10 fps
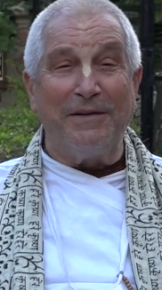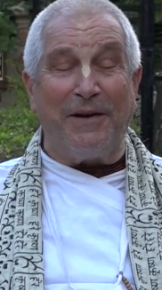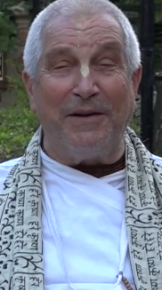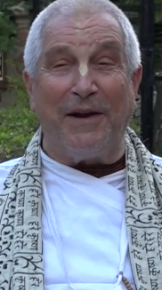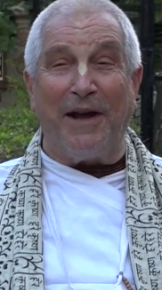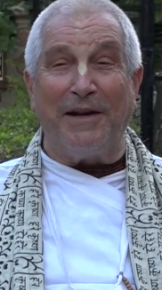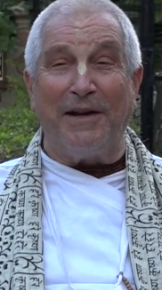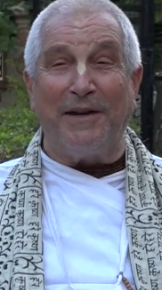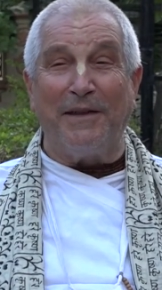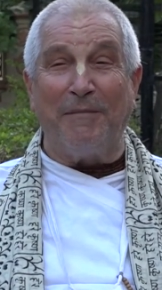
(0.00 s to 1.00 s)
trying to hide
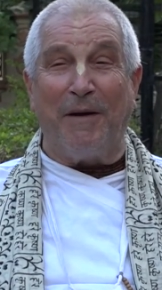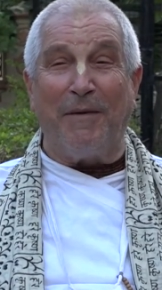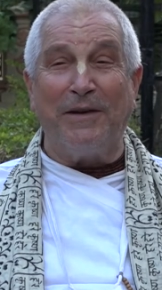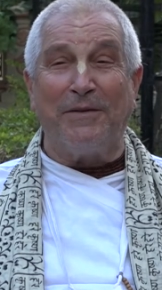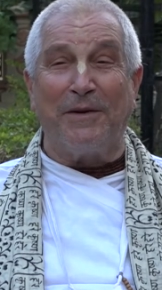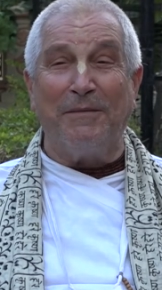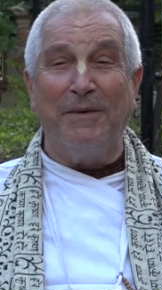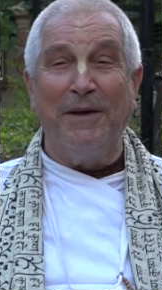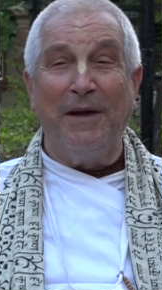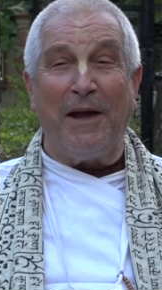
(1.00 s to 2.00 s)
anything, Baba. I took them.
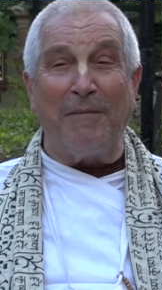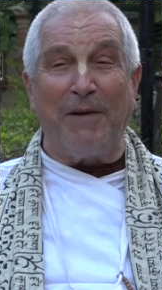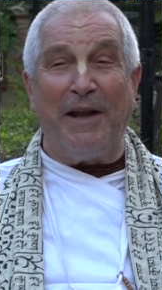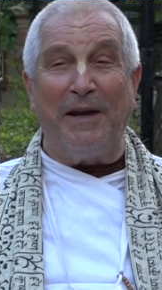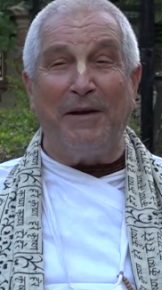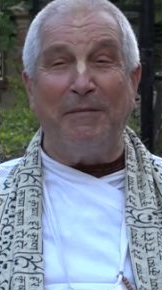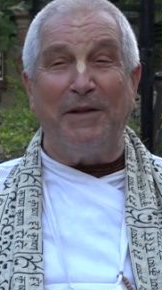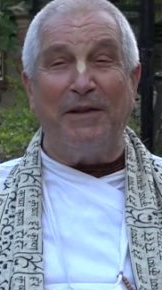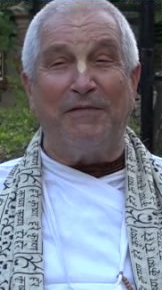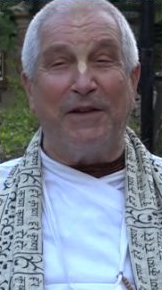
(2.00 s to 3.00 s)
I planted them
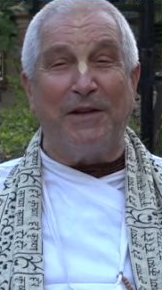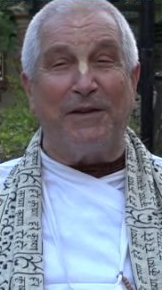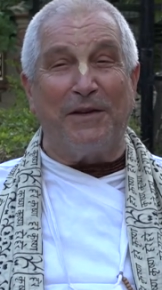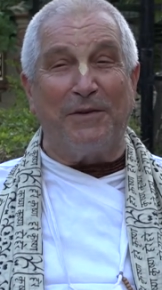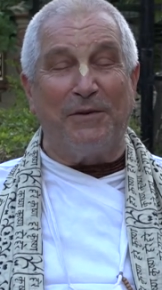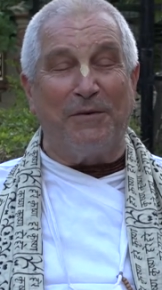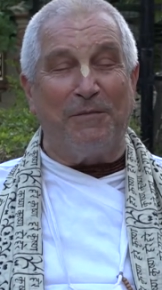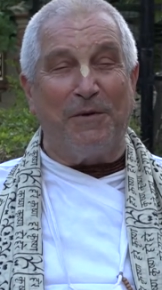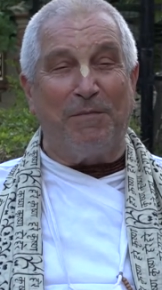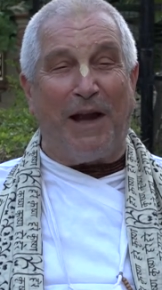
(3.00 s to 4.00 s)
in the field that
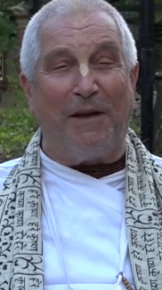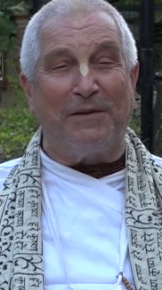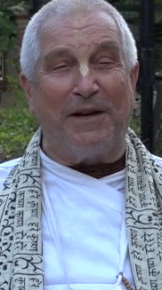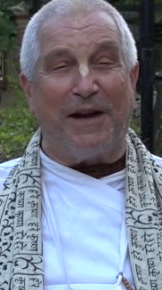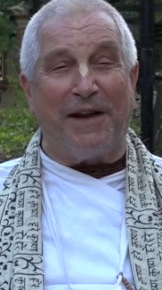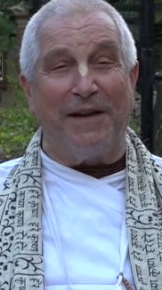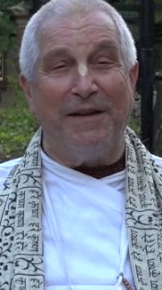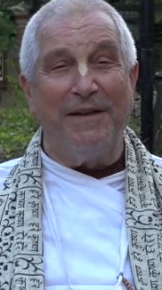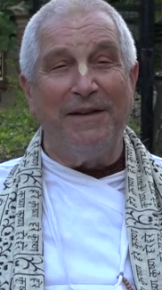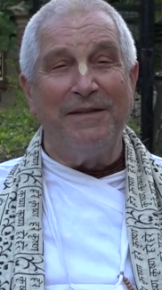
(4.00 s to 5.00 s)
you plowed today.
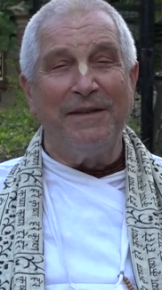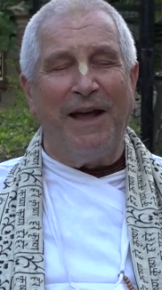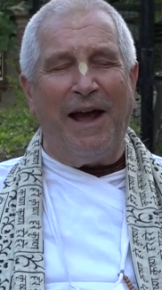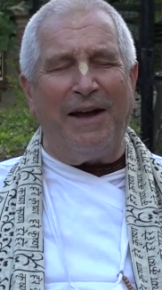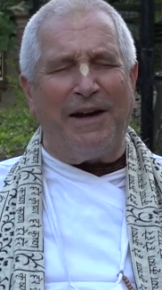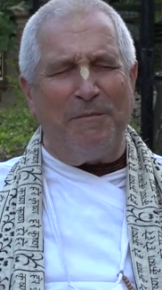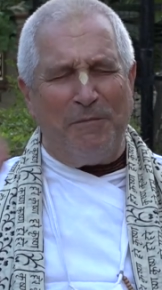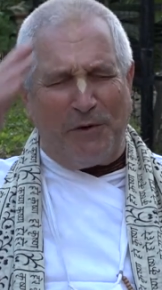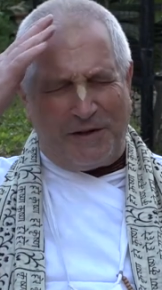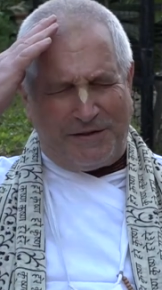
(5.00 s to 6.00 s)
Are they
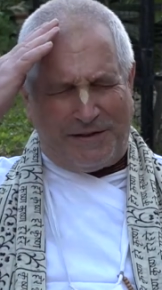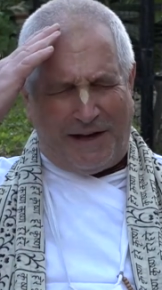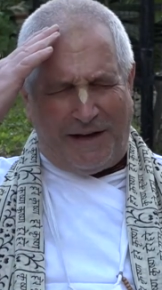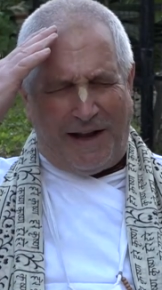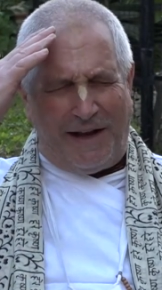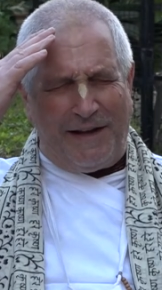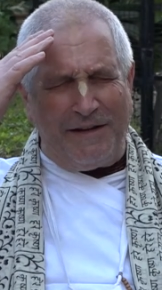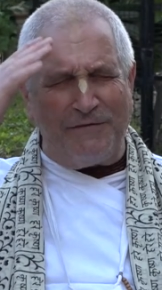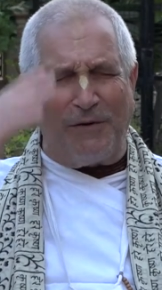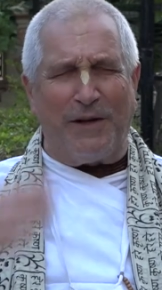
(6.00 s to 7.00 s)
murks,
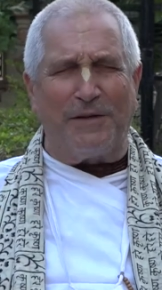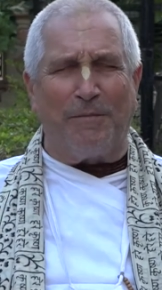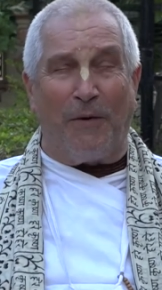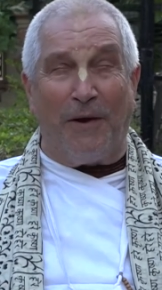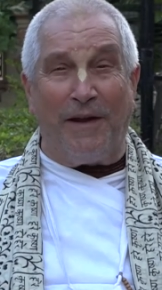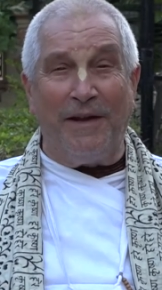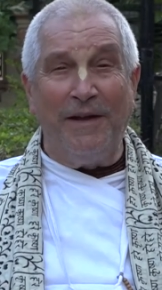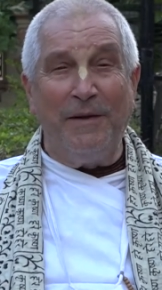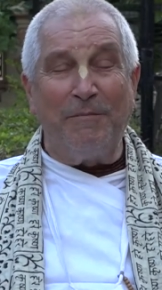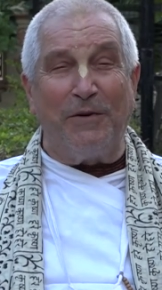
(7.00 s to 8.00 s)
Lala, foolish boy?
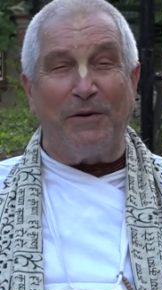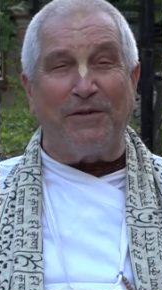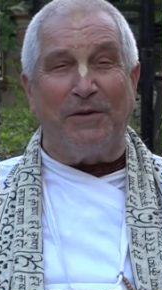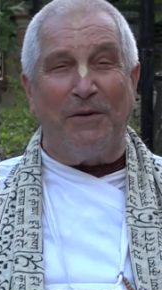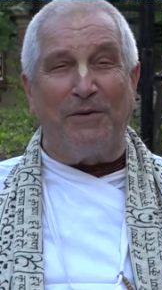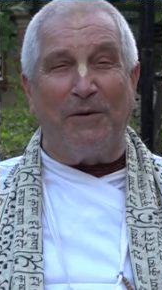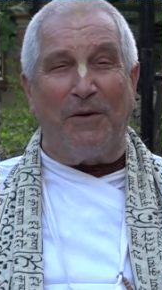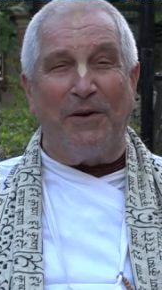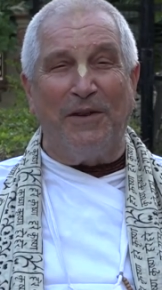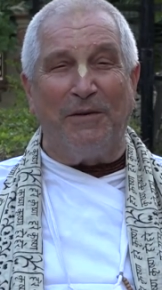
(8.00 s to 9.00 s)
Pearls don't
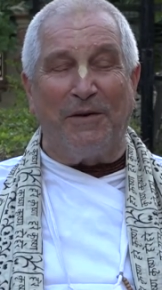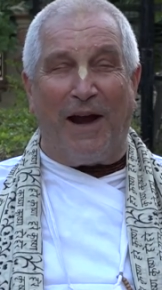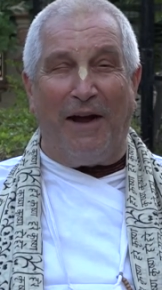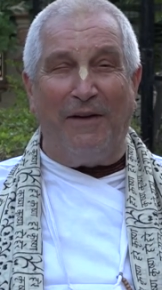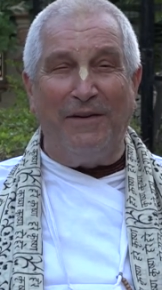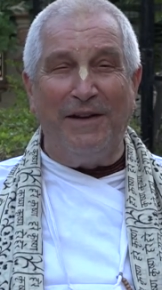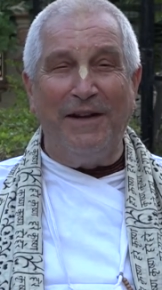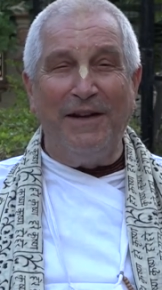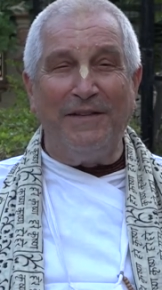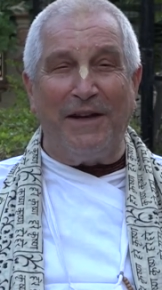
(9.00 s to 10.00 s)
grow in the ground.
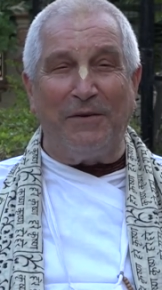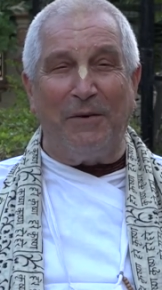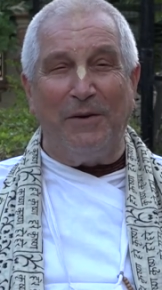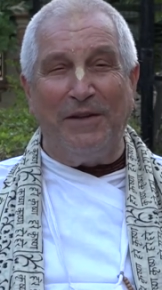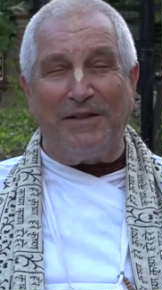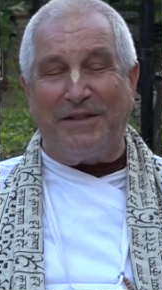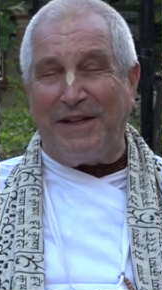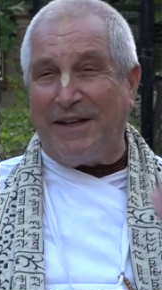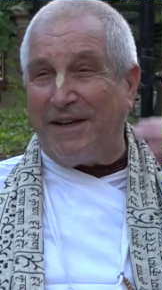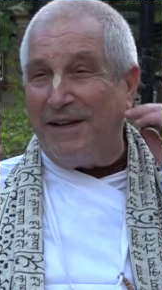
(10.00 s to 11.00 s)
They grow in the
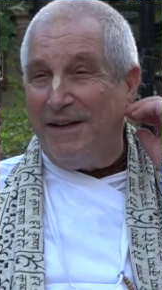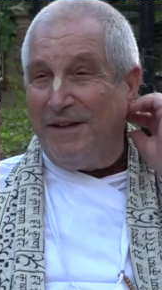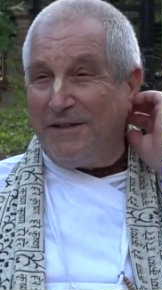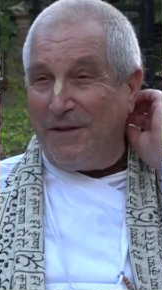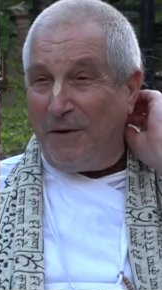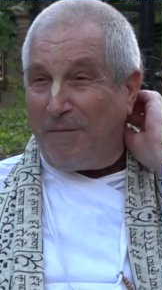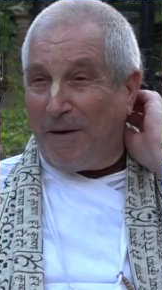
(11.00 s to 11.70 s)
sea. I said, no,